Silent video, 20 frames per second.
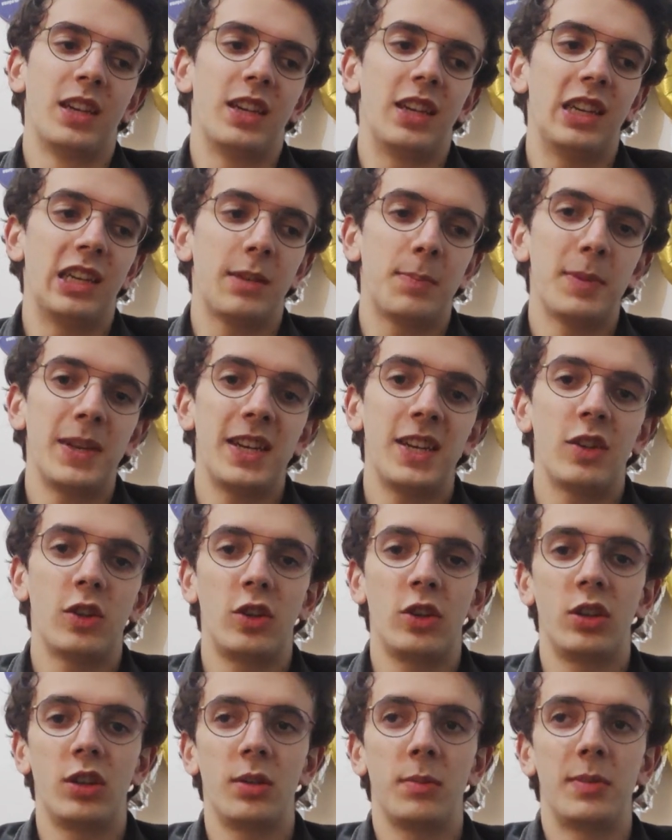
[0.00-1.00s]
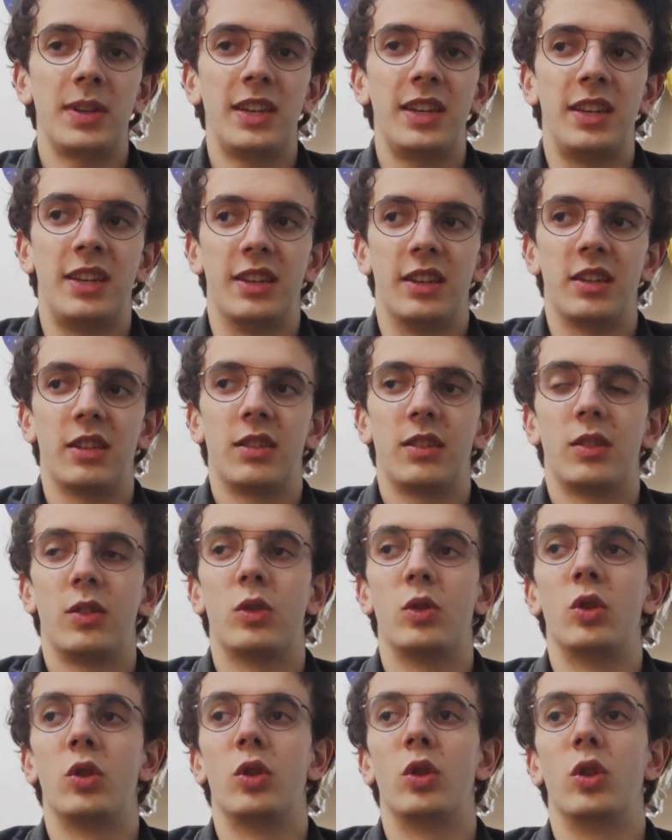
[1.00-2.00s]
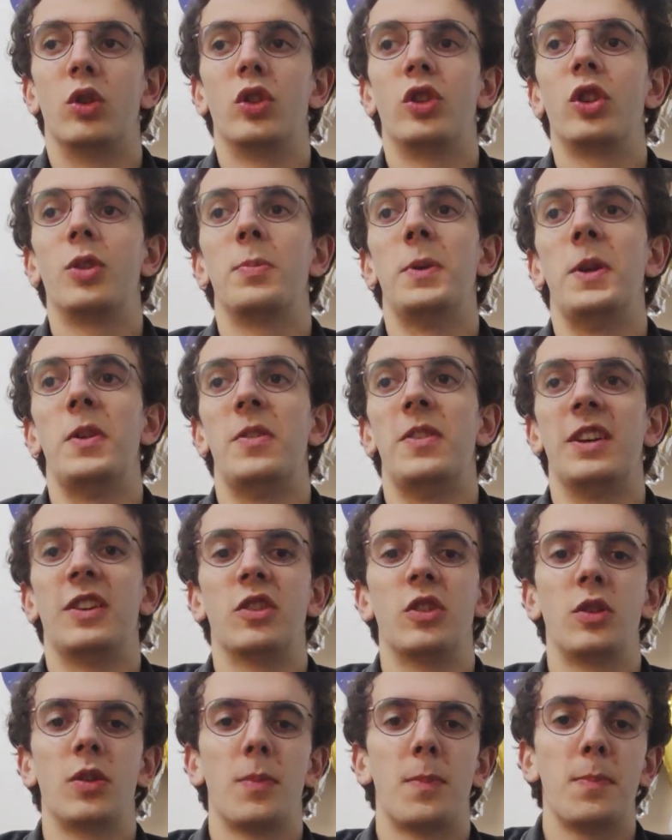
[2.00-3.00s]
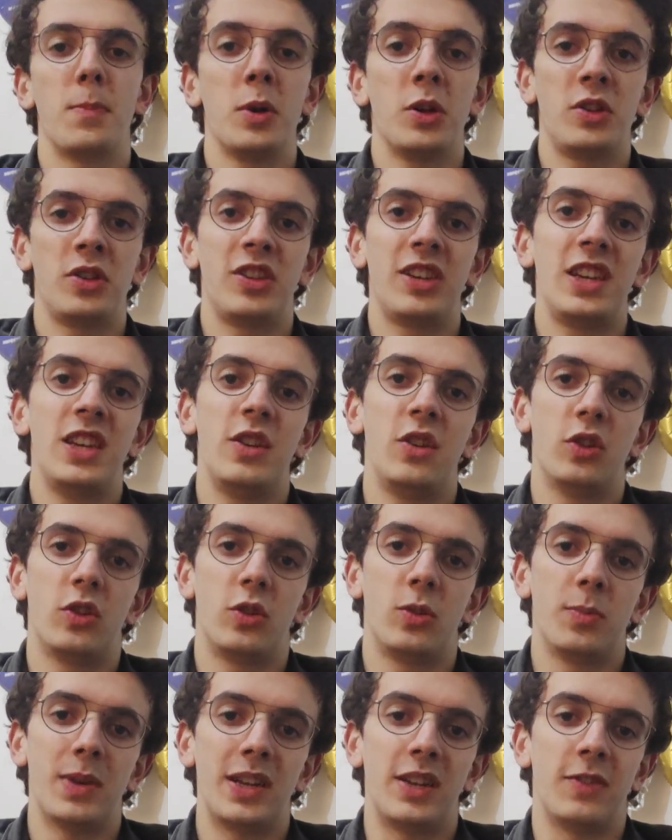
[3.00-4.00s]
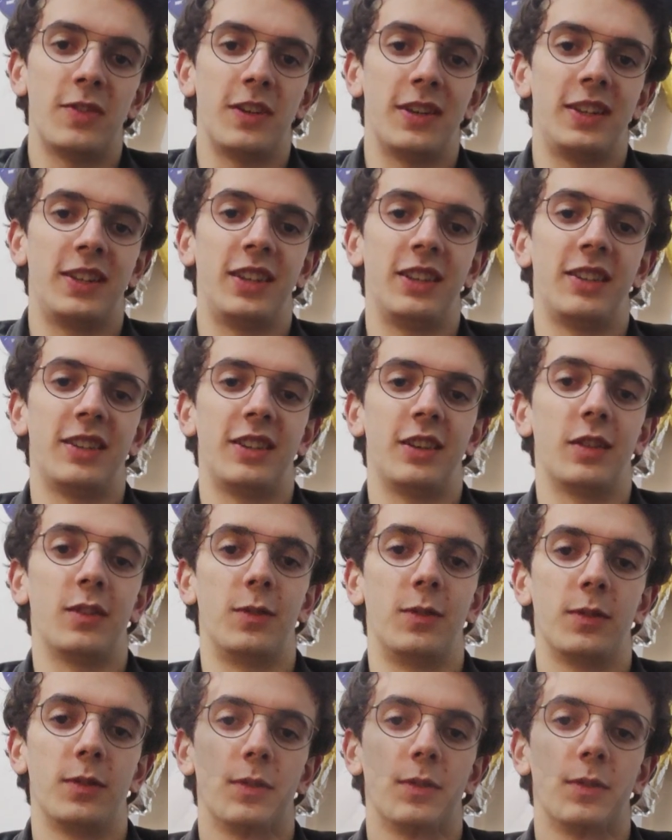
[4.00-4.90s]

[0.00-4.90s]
It's made oniomania, or shopping addiction, much easier to manifest itself.